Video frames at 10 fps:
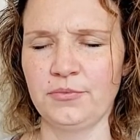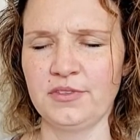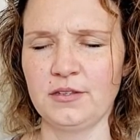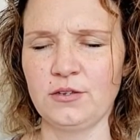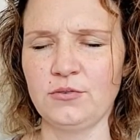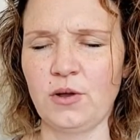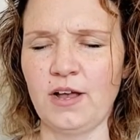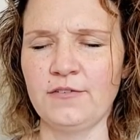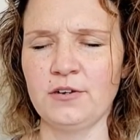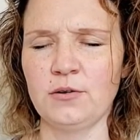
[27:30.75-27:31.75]
you
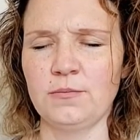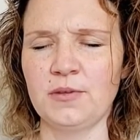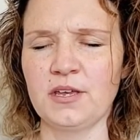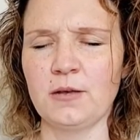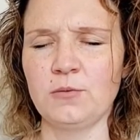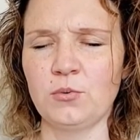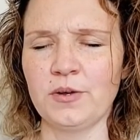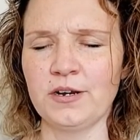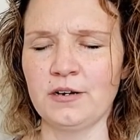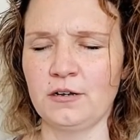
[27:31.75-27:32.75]
haven't become
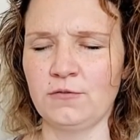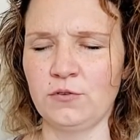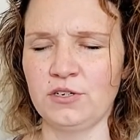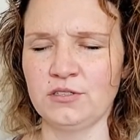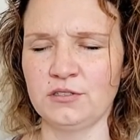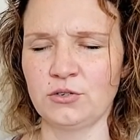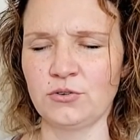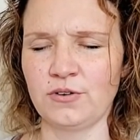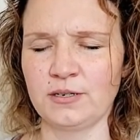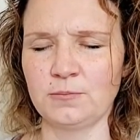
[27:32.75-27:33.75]
aware of what is the
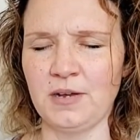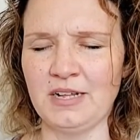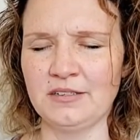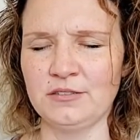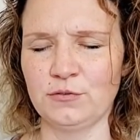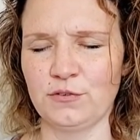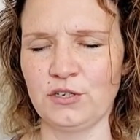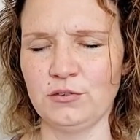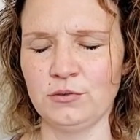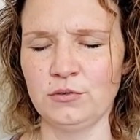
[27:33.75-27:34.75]
correct balance for
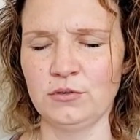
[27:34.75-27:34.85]
you.